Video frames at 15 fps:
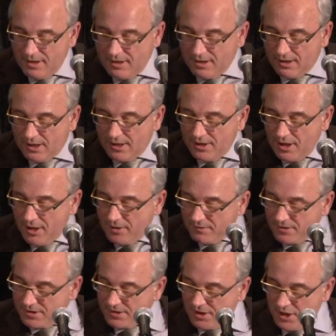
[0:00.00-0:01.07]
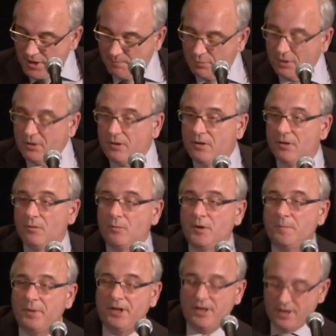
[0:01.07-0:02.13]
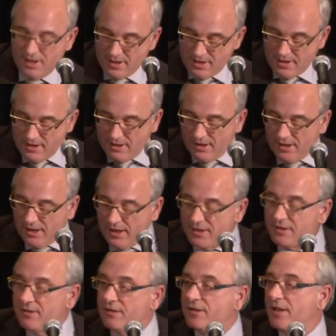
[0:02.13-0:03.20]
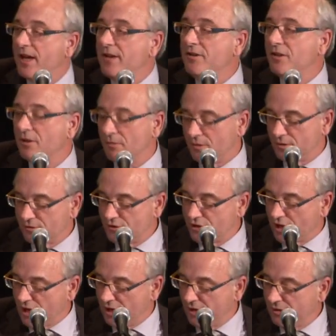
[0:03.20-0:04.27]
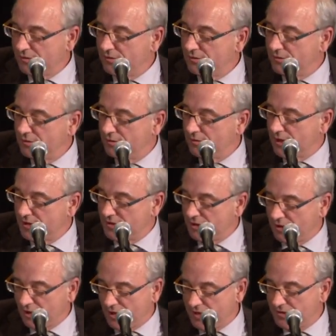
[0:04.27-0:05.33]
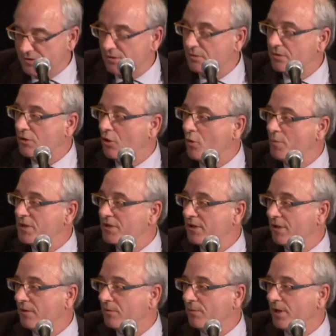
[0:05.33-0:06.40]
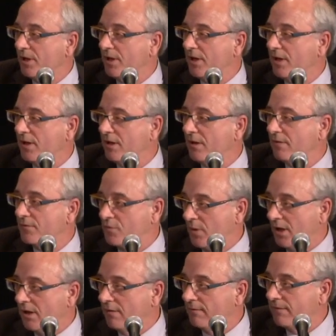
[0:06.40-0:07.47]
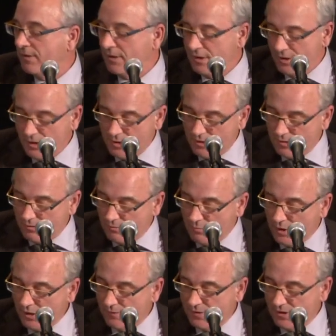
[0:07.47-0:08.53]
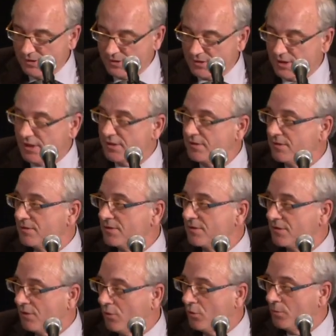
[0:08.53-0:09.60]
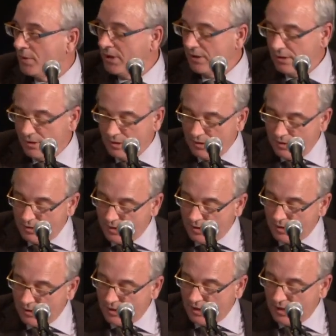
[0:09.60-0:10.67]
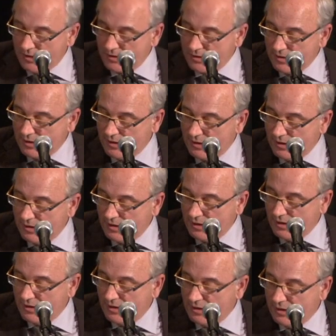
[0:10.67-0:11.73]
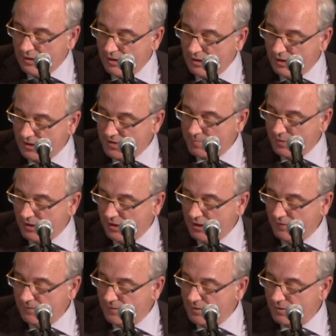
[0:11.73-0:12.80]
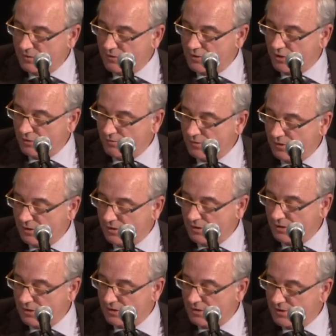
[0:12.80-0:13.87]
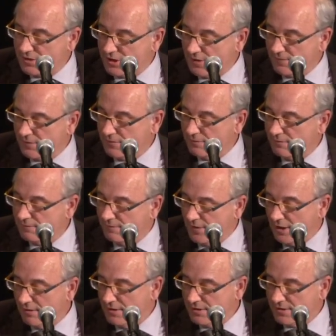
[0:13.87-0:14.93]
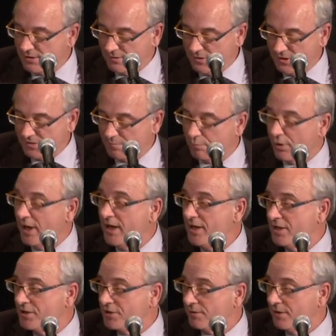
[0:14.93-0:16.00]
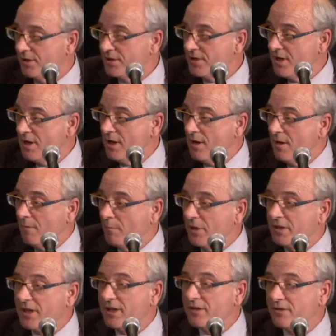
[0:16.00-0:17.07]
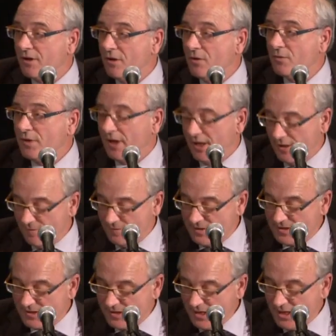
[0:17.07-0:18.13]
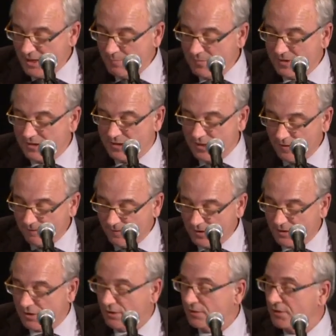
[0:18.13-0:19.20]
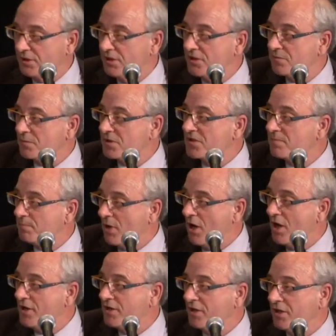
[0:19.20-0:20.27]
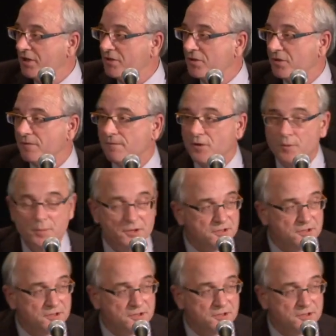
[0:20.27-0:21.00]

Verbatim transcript: Uh, another example would be a 10 year old child who has a Glasgow Coma scale reading of 12. One of the assessors told me uh, that, uh, in uh, his belief, uh, children uh, can suffer very serious brain injuries, but they don't have the same difficulties responding to the verbal